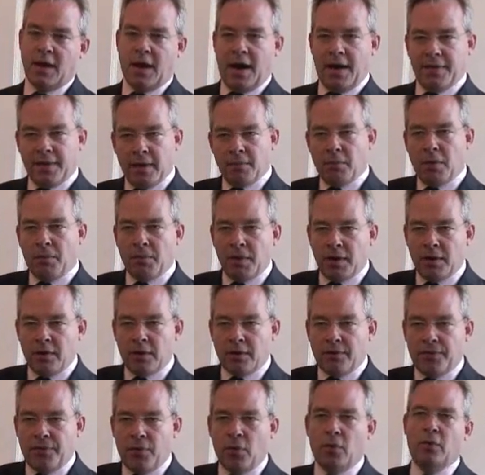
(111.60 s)
And then when we
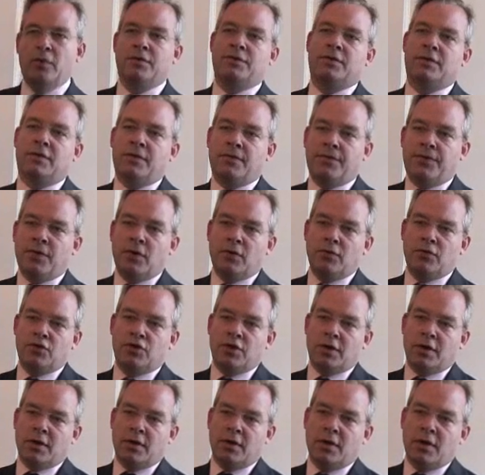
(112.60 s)
look forward to the
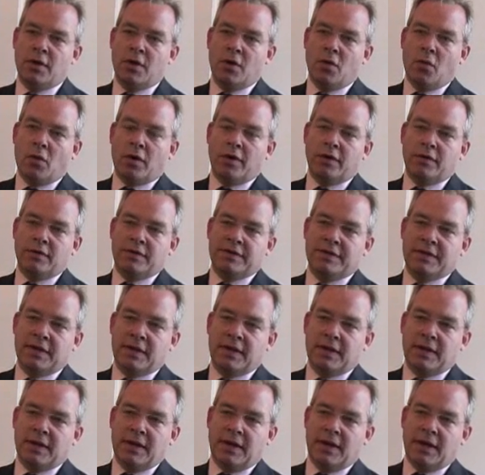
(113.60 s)
future, what you
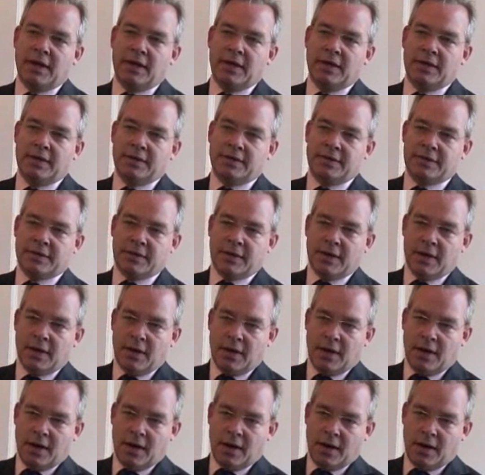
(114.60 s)
see is
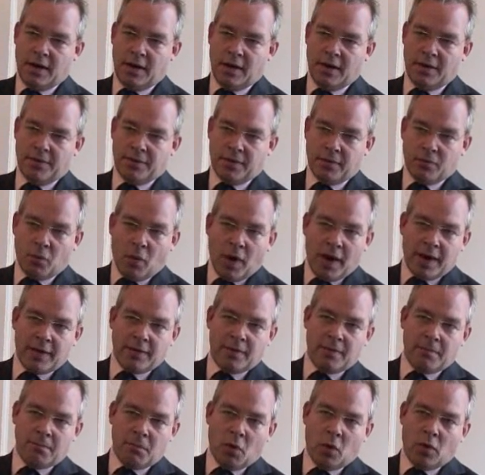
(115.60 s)
the way
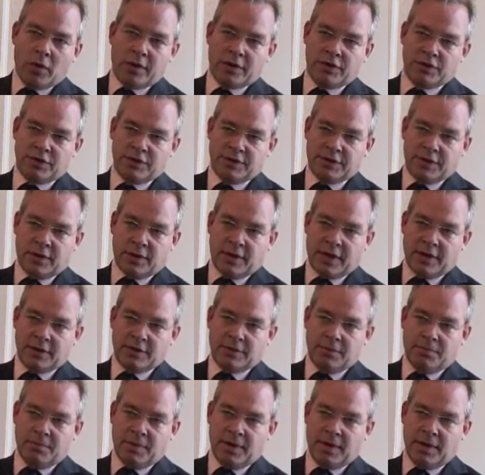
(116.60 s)
that mortgages are going
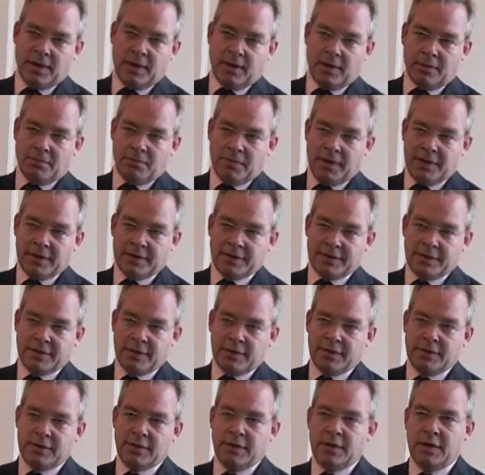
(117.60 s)
to be
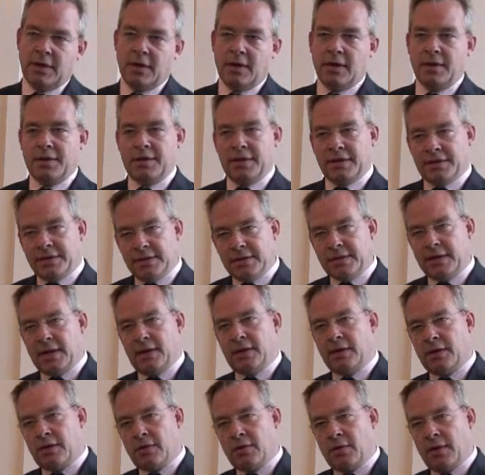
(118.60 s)
administered. This is
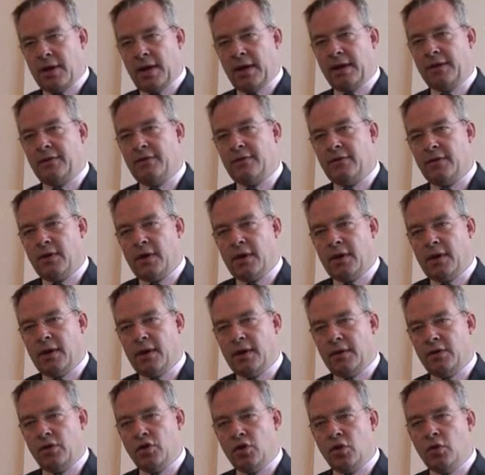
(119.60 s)
going to create
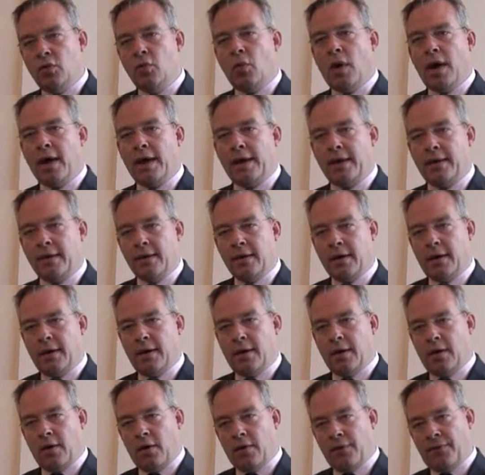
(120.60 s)
a new way
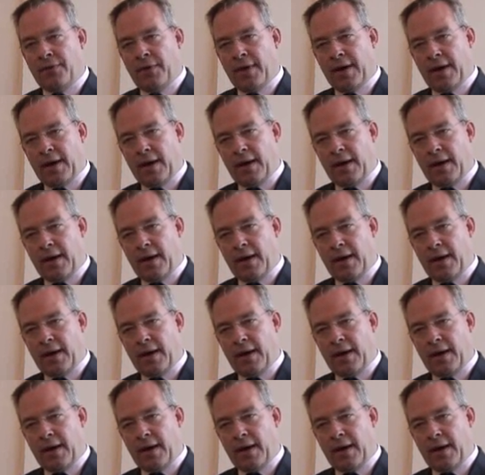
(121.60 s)
of